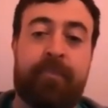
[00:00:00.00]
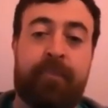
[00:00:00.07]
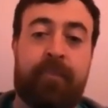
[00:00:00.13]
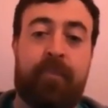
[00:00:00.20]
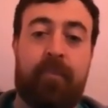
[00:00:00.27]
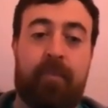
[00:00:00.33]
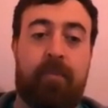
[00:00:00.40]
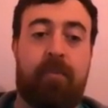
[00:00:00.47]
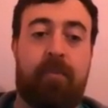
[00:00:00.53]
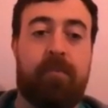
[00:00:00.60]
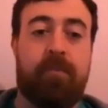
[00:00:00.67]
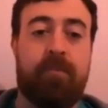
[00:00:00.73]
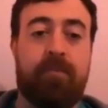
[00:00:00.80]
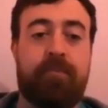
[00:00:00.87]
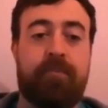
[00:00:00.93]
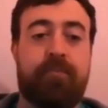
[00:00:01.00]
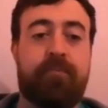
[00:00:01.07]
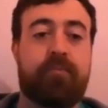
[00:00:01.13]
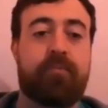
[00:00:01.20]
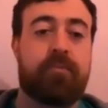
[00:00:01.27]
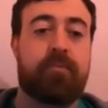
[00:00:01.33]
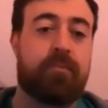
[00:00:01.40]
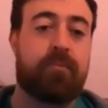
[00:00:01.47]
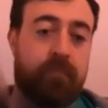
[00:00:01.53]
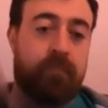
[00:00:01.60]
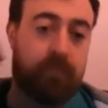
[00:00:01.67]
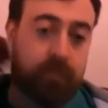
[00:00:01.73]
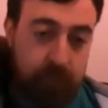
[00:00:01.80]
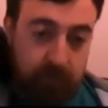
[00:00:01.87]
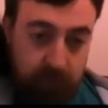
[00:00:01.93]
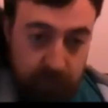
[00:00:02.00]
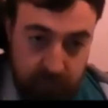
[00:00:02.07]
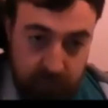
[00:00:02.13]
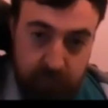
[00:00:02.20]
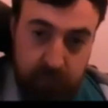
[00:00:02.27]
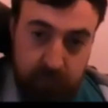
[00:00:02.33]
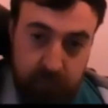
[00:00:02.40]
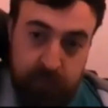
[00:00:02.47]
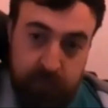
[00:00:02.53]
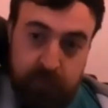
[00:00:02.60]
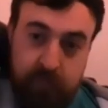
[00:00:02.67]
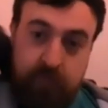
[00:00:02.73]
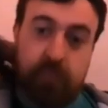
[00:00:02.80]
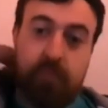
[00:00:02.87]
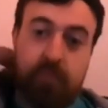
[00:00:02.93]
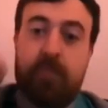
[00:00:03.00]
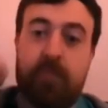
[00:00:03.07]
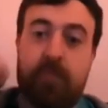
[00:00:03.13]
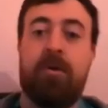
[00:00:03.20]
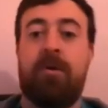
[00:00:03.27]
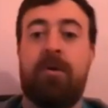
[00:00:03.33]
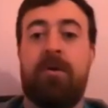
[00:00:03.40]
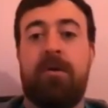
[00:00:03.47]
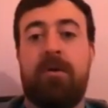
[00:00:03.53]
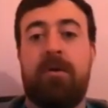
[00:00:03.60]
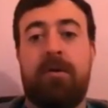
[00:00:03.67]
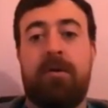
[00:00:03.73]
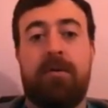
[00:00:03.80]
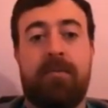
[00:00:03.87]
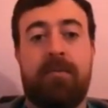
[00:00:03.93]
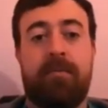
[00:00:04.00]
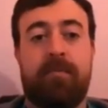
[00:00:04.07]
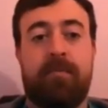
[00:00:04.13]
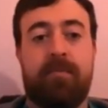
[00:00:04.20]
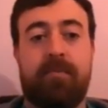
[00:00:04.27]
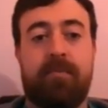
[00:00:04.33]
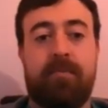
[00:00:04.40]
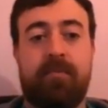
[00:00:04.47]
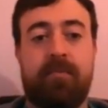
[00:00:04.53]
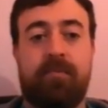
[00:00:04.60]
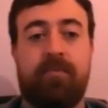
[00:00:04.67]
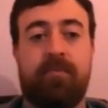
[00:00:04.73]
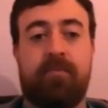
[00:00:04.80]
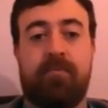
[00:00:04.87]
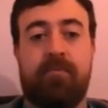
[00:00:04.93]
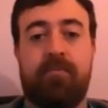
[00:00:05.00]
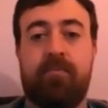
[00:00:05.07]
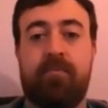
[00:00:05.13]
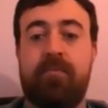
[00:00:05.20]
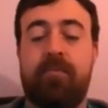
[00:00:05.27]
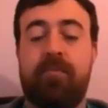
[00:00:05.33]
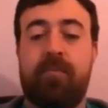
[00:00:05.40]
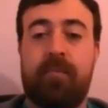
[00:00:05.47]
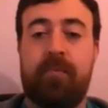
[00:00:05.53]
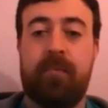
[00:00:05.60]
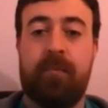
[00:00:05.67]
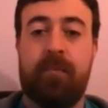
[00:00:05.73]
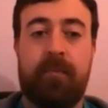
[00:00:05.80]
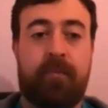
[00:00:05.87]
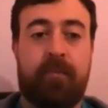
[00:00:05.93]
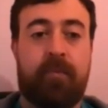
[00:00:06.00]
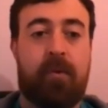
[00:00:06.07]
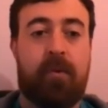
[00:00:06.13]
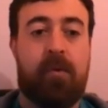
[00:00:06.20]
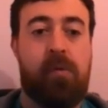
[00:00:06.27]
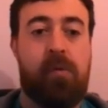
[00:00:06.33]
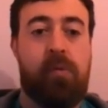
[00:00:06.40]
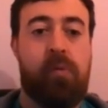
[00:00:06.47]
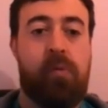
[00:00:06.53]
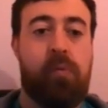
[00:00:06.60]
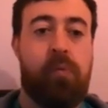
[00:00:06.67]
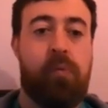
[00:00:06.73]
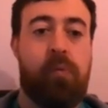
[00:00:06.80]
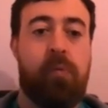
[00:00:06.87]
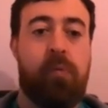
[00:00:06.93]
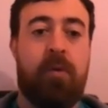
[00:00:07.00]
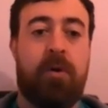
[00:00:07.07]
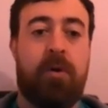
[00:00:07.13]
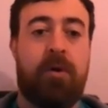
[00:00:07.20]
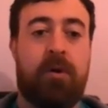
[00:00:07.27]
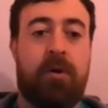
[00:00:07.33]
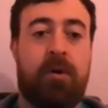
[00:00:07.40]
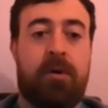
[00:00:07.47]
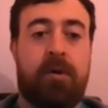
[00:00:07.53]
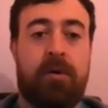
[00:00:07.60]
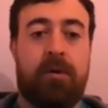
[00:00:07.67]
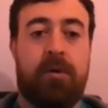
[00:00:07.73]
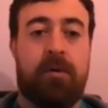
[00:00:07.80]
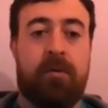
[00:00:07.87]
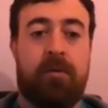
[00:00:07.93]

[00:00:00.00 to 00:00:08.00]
(silent)